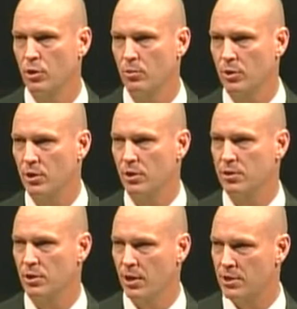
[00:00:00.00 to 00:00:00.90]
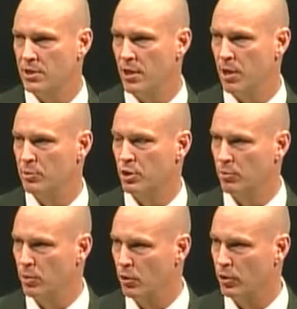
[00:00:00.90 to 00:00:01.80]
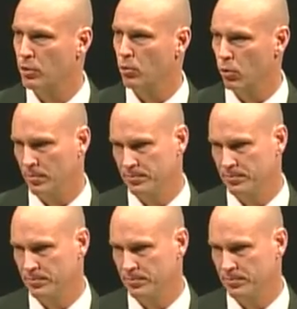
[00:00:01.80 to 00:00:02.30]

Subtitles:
Because the next time it's going to be really cool.